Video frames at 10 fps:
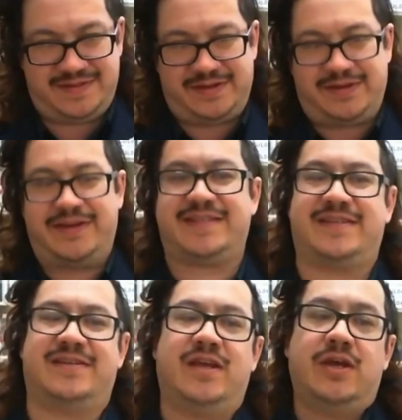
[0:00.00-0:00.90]
So
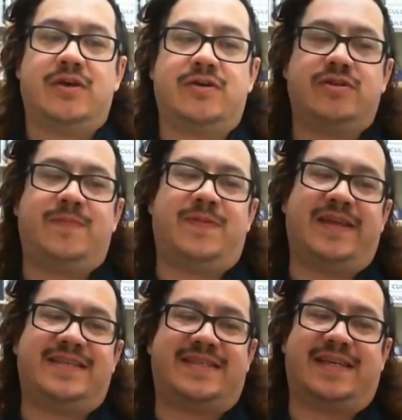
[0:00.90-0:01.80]
Kirsten, could you
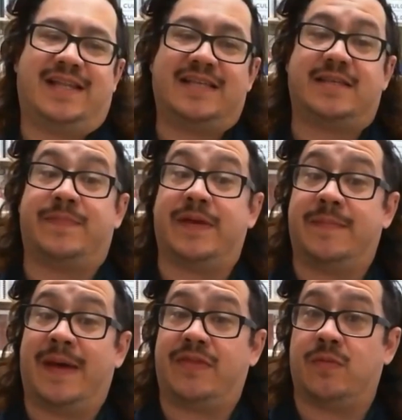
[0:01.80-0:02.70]
please tell us a bit
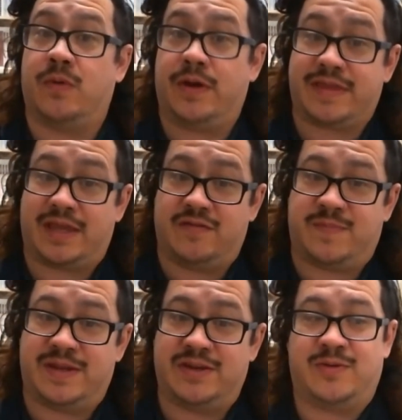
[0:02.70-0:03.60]
about the work that you've
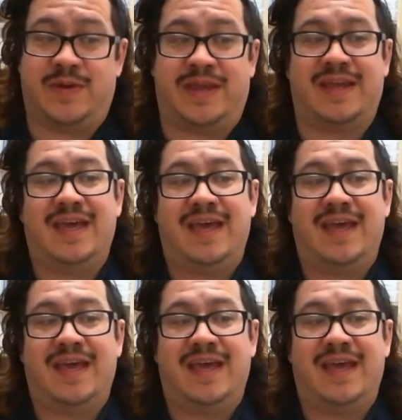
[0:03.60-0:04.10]
been doing